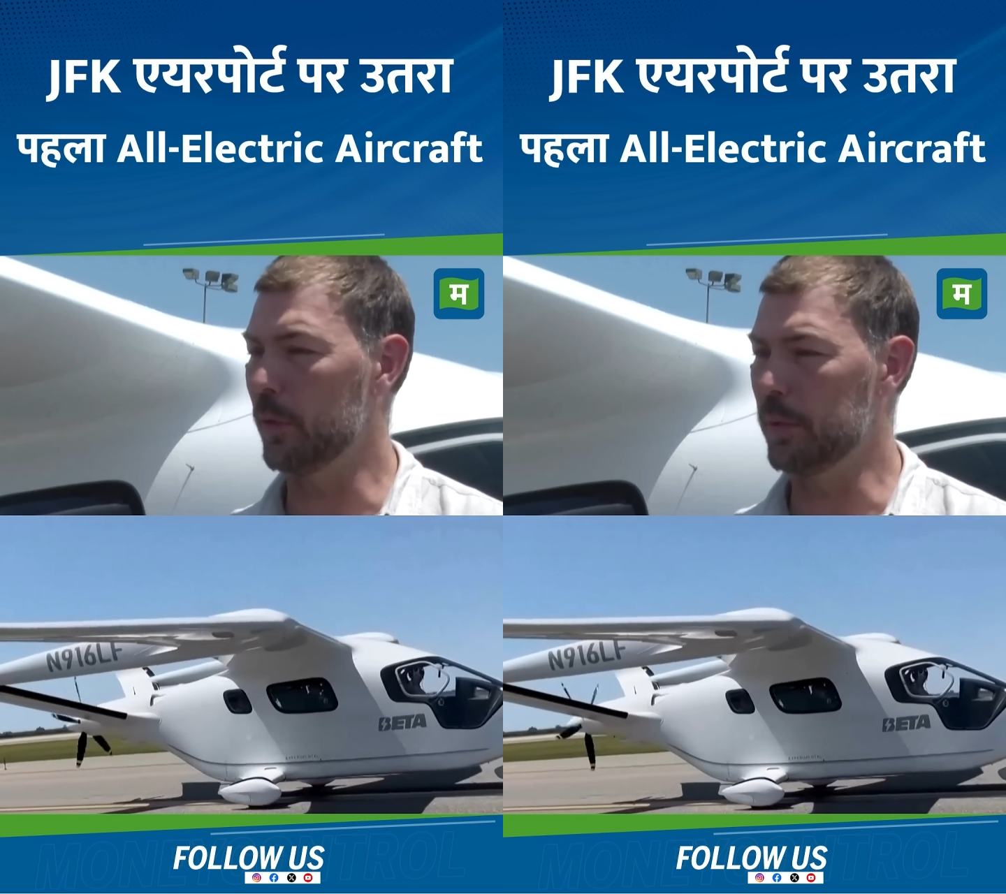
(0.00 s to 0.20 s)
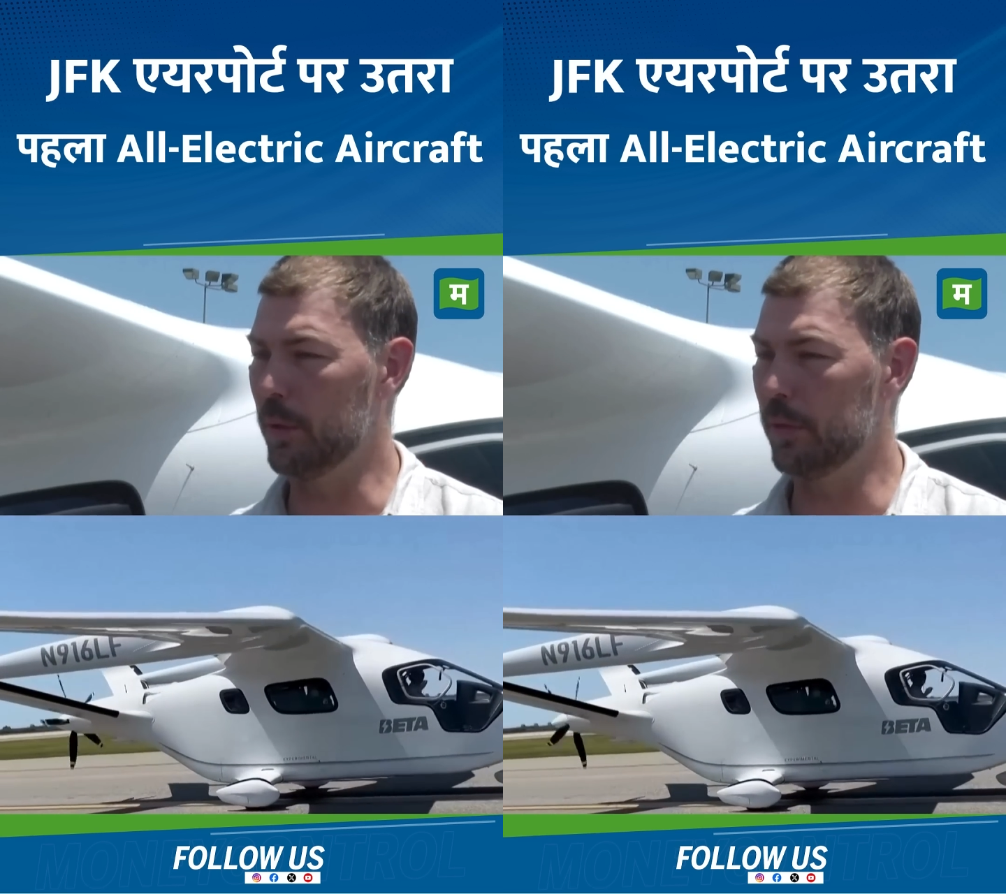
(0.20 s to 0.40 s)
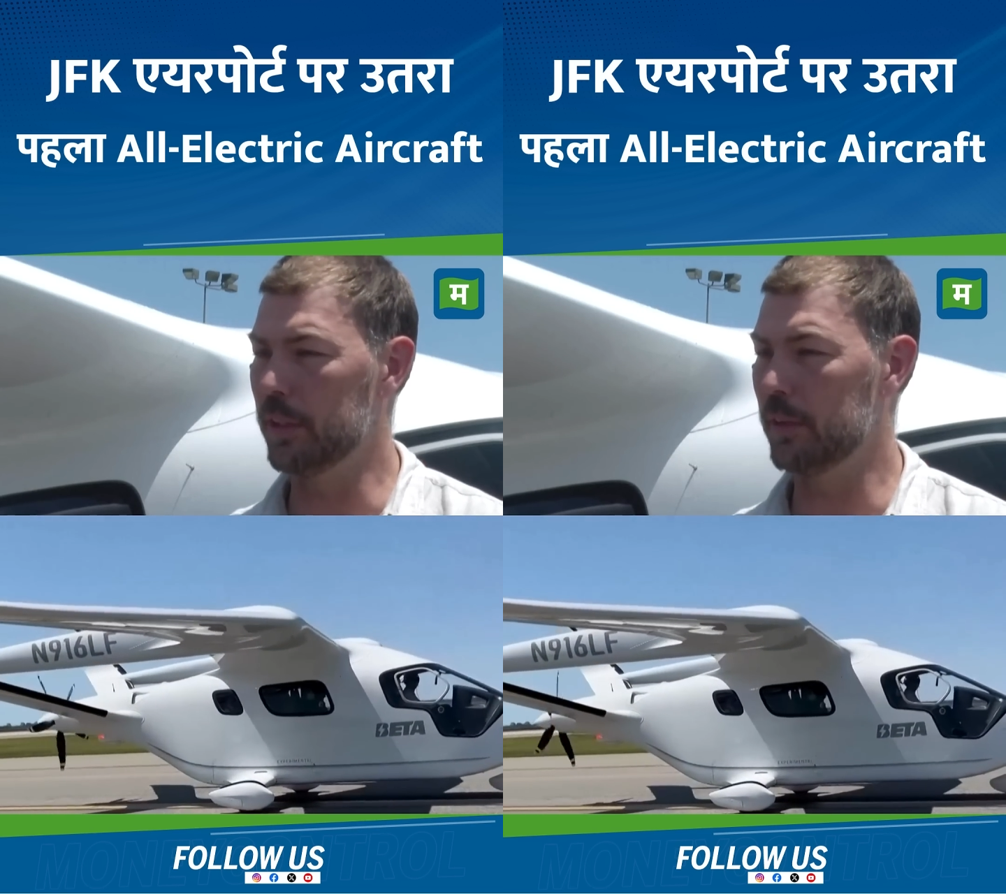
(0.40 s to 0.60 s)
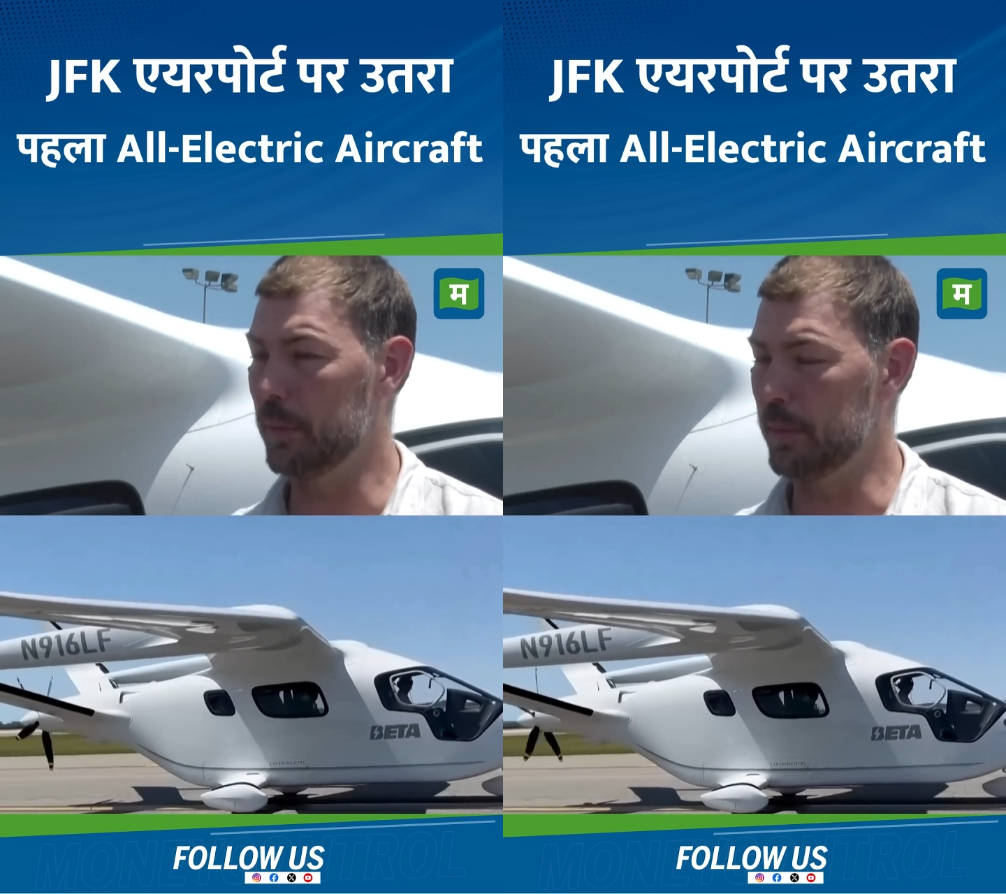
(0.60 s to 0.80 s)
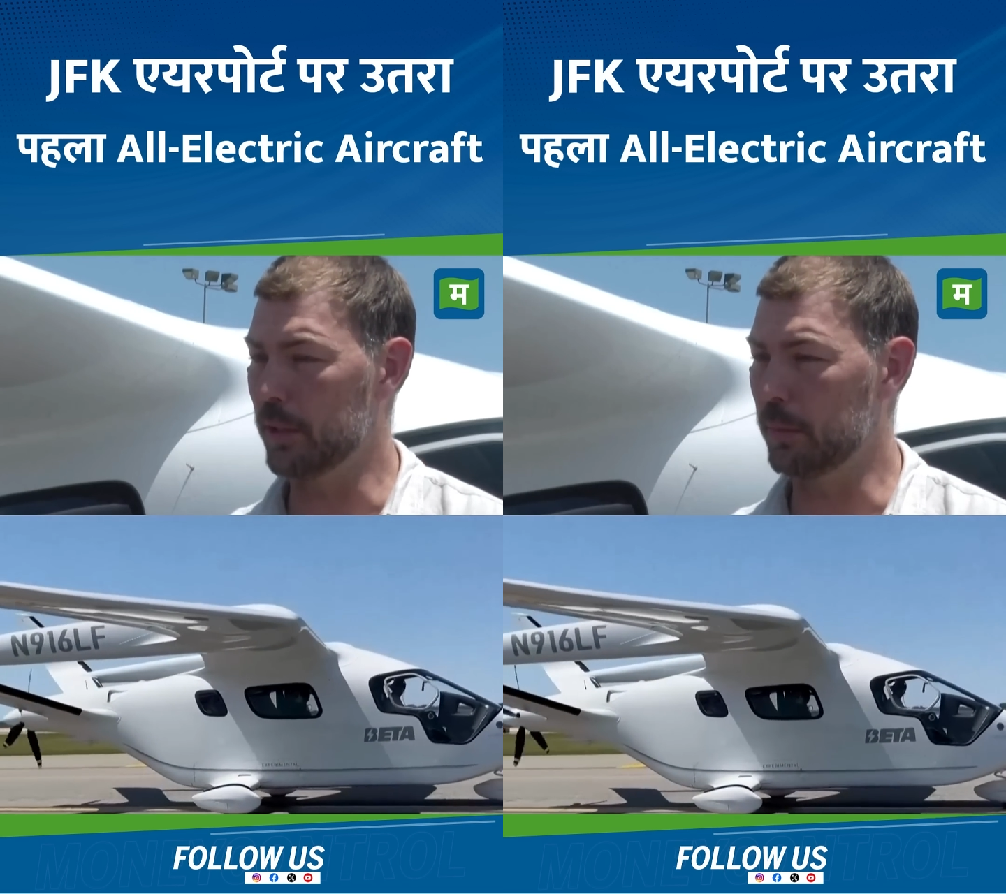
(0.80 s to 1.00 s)
then we moved and
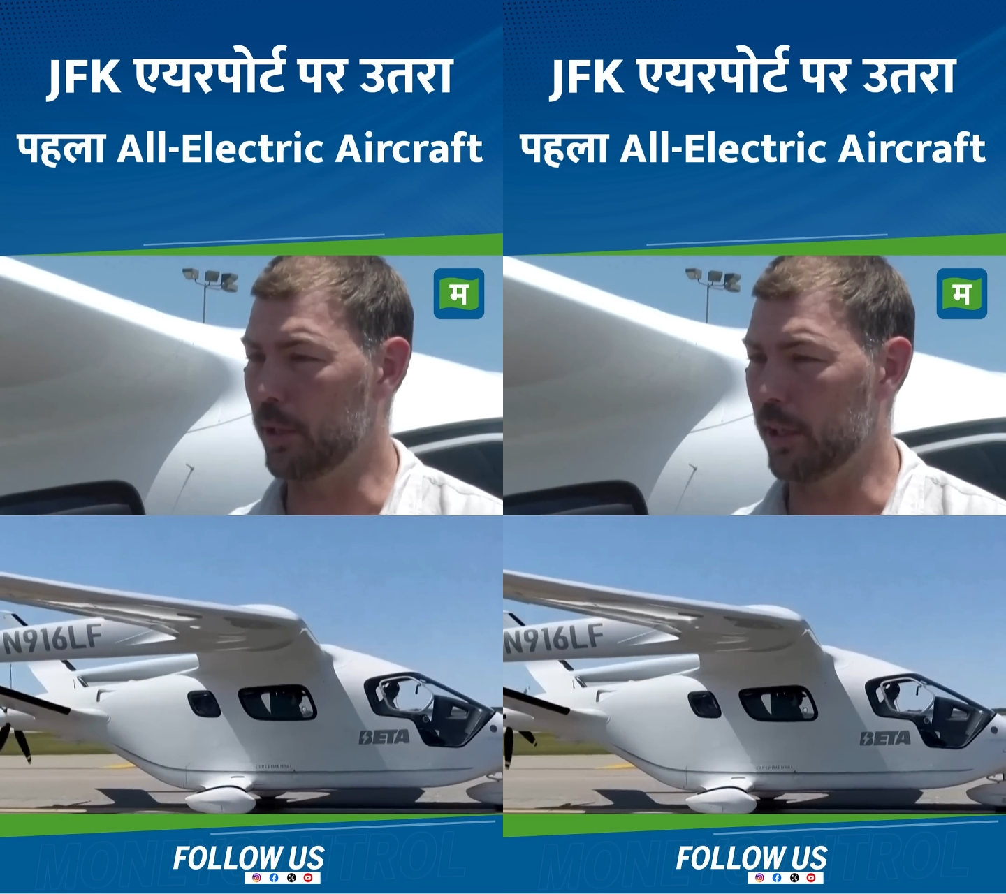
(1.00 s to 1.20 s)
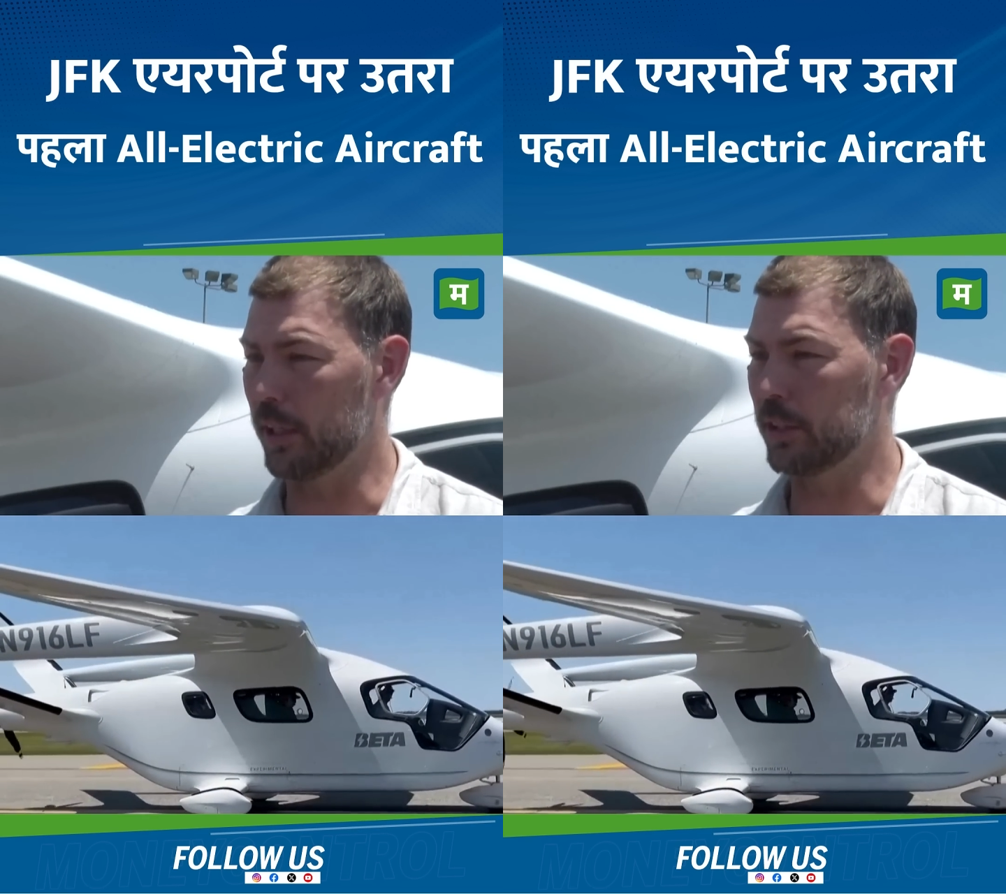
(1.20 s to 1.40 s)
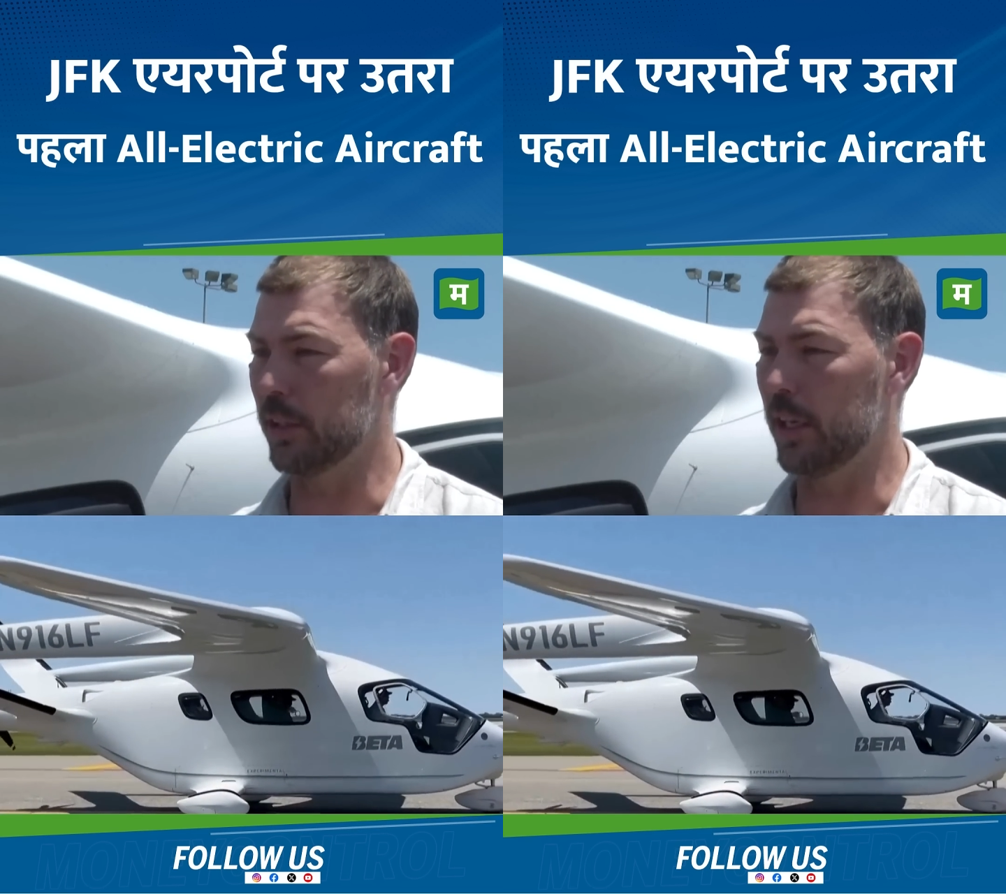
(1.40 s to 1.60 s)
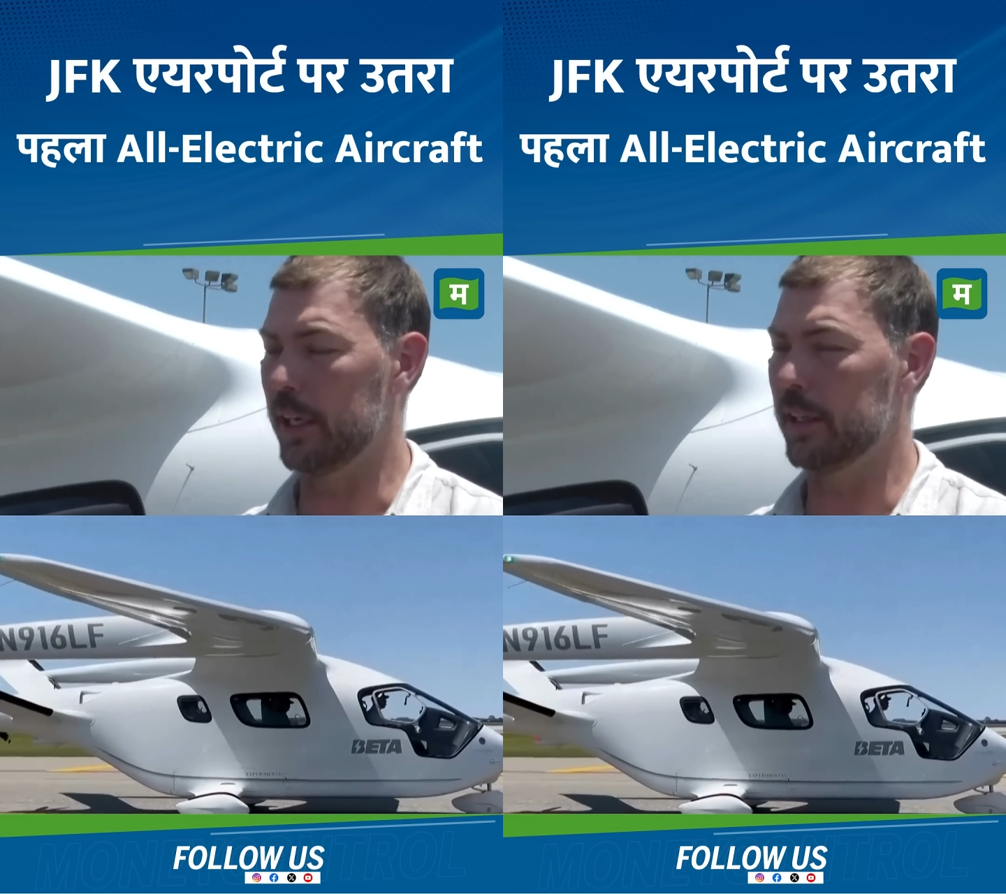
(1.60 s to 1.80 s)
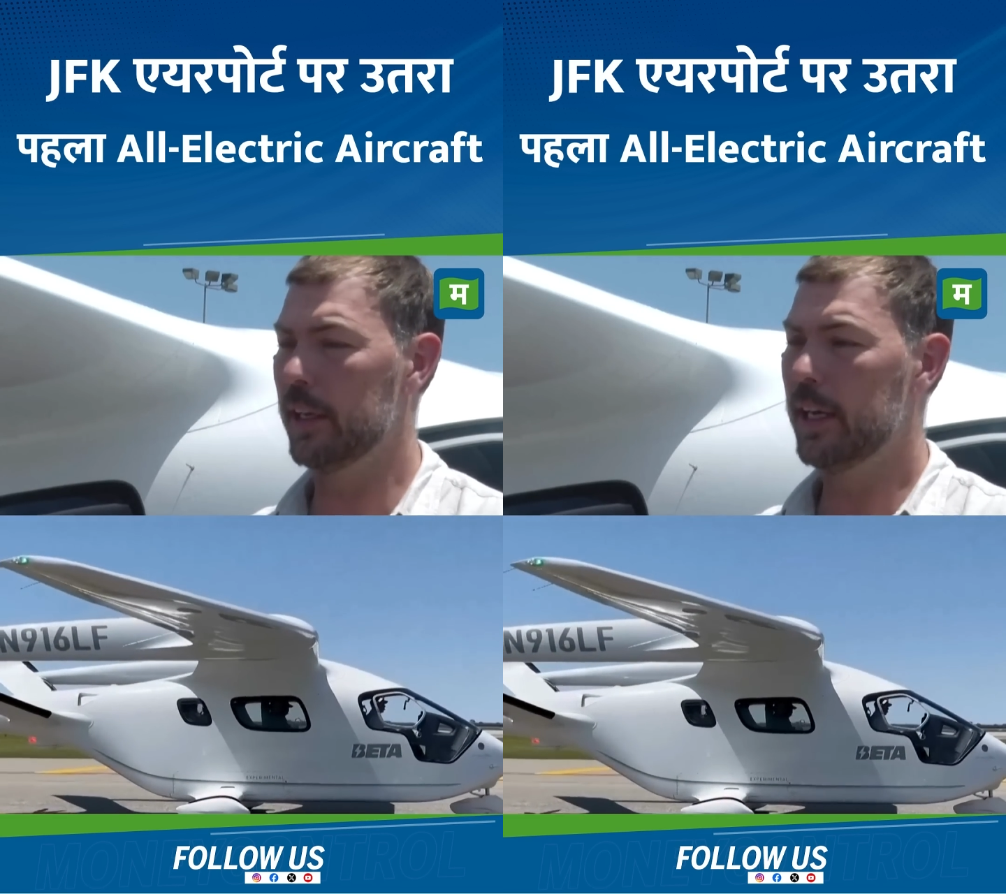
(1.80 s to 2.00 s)
we built a production
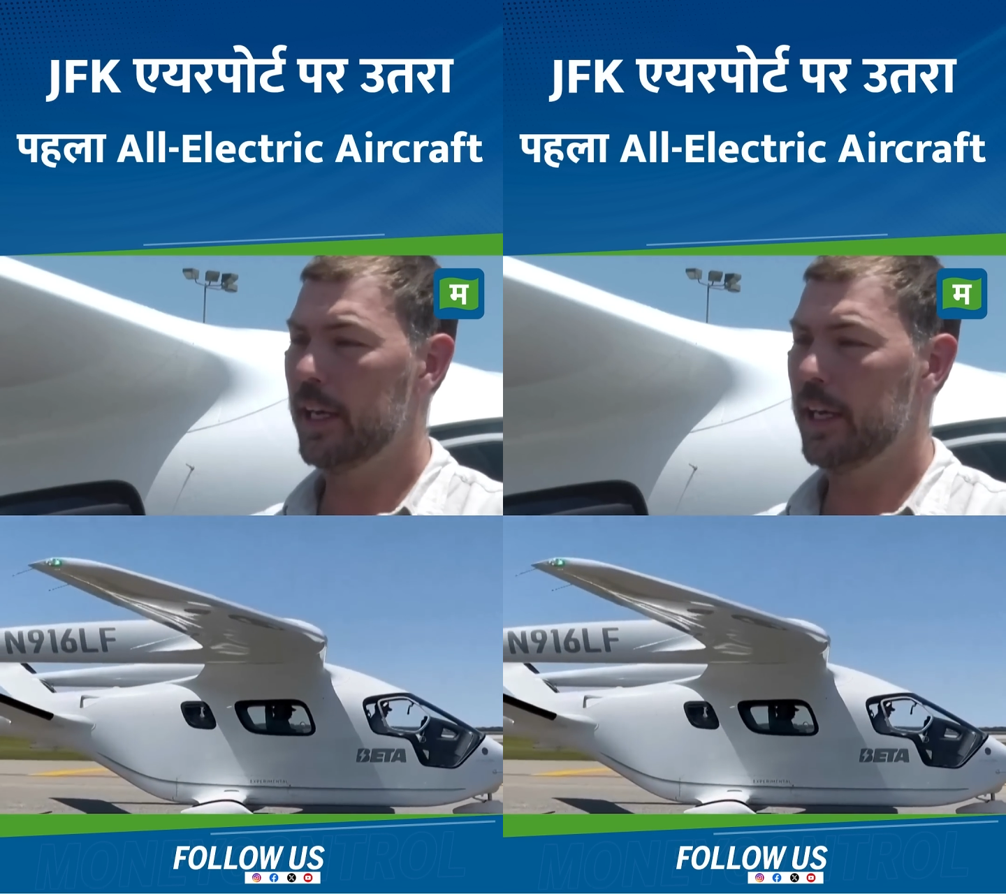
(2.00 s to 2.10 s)
line.